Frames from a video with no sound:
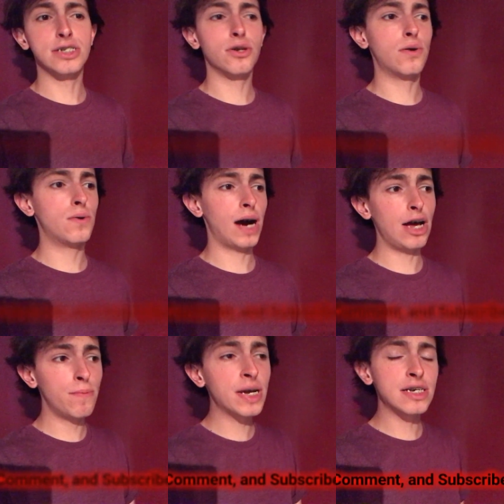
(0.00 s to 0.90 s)
So I
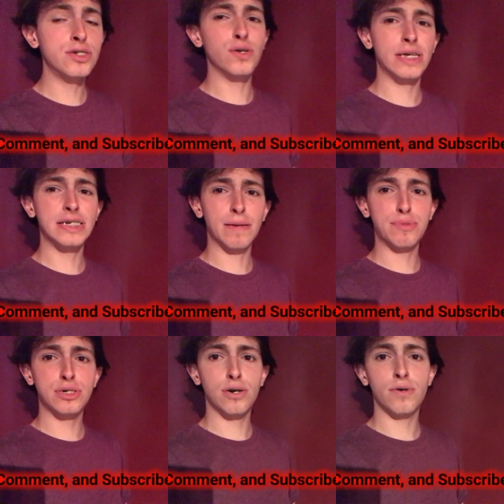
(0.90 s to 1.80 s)
hope you guys enjoyed this
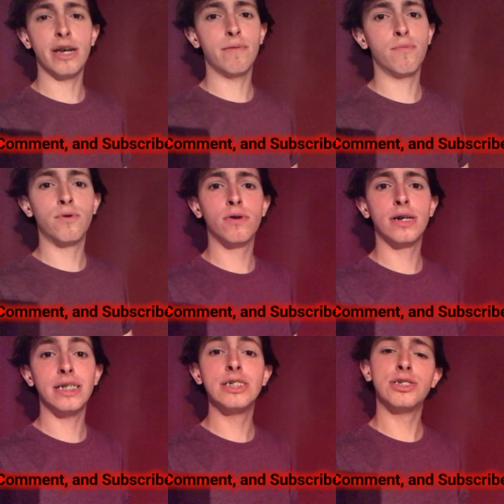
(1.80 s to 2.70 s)
episode, and more
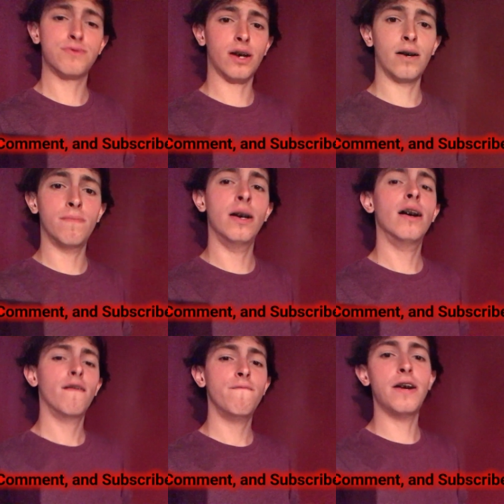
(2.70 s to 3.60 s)
is to come
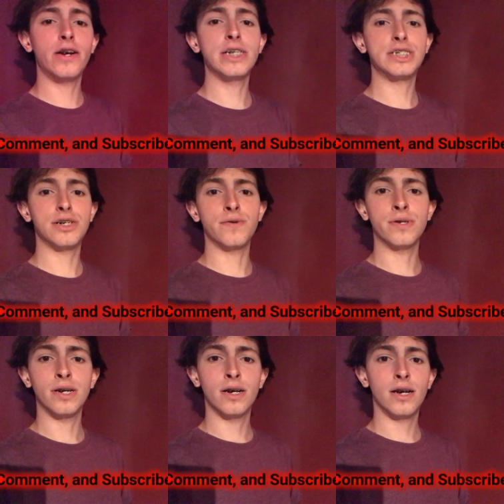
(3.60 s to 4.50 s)
very
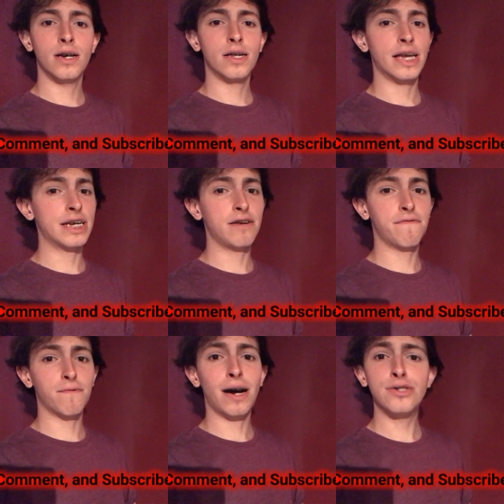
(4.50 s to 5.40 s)
soon. Thank you
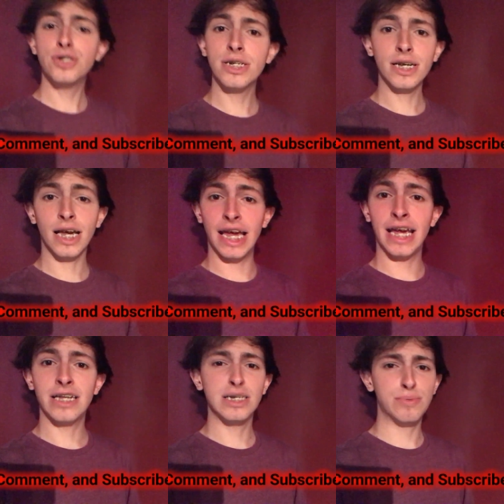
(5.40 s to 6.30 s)
for watching,
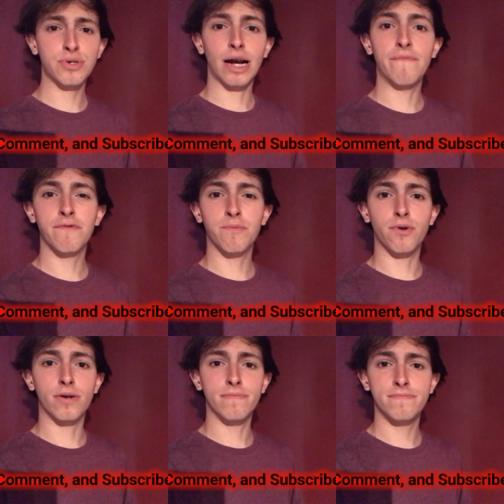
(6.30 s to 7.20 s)
and subscribe for
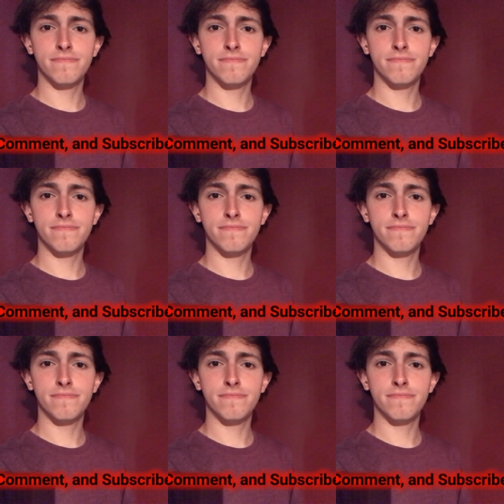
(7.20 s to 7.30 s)
more.